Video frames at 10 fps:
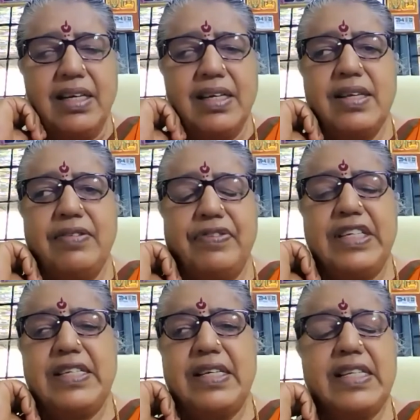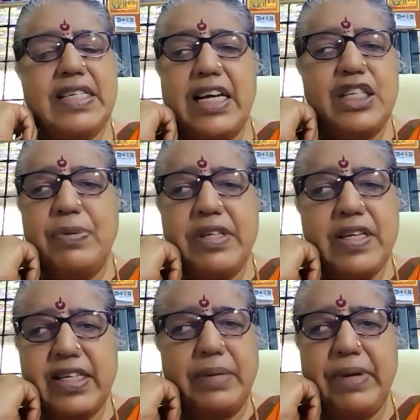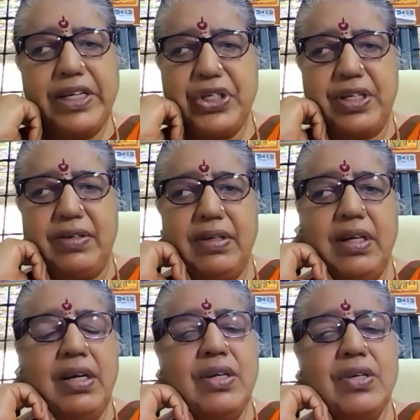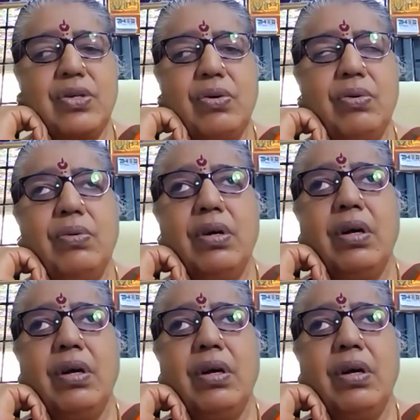See, first, it starts with discrimination. So,